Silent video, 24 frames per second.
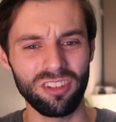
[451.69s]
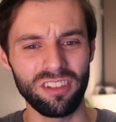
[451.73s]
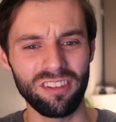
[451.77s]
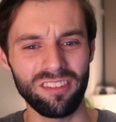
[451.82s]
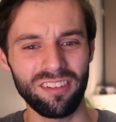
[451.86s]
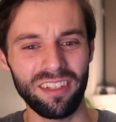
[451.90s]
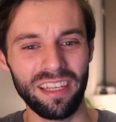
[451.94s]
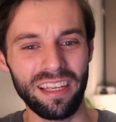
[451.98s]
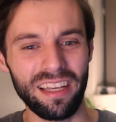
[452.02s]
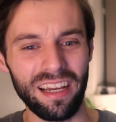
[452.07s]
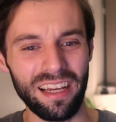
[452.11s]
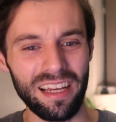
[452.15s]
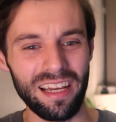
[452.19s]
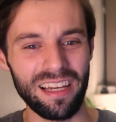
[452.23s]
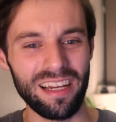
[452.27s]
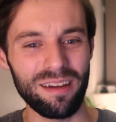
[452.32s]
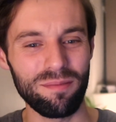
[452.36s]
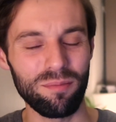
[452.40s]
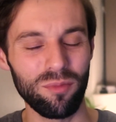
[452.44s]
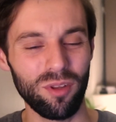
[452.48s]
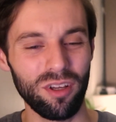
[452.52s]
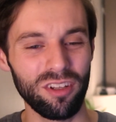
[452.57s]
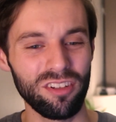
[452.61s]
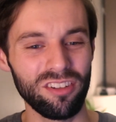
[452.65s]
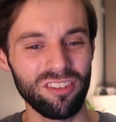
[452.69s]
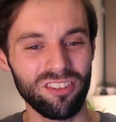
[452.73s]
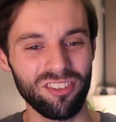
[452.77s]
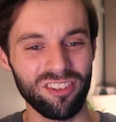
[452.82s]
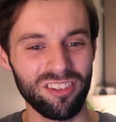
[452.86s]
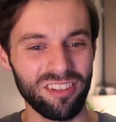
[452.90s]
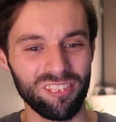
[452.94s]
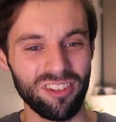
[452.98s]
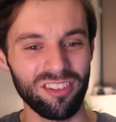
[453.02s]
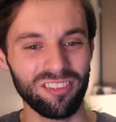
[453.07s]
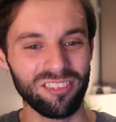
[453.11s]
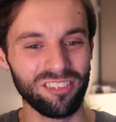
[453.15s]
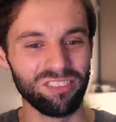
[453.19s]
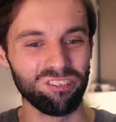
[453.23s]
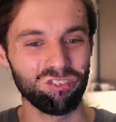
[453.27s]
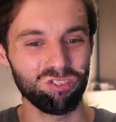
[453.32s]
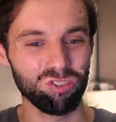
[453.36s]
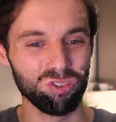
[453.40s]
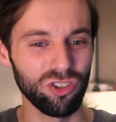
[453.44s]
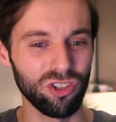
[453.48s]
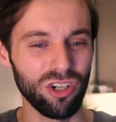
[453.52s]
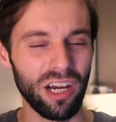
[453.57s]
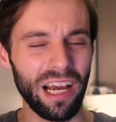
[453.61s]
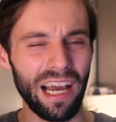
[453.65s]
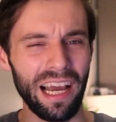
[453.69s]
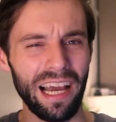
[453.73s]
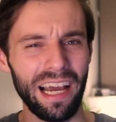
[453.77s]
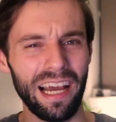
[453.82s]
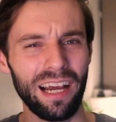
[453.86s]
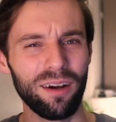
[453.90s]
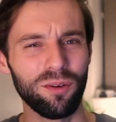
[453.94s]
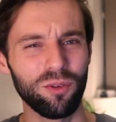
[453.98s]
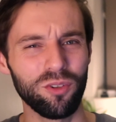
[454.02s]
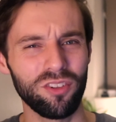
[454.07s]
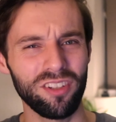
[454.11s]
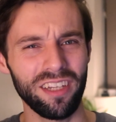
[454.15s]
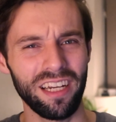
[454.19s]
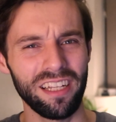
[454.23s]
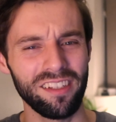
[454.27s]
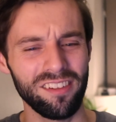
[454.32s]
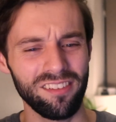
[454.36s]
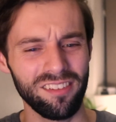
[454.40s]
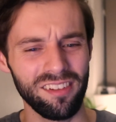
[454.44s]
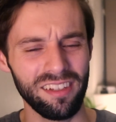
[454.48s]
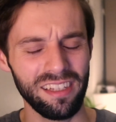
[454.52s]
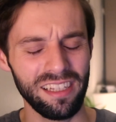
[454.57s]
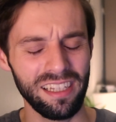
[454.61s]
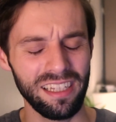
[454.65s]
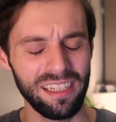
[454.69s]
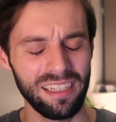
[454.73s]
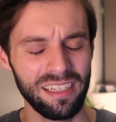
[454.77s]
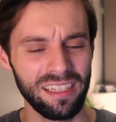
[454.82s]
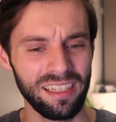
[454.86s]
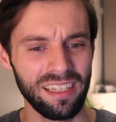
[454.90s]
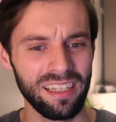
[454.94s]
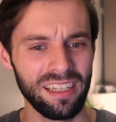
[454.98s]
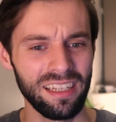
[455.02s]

It's like, I'm not entirely sure how to answer that,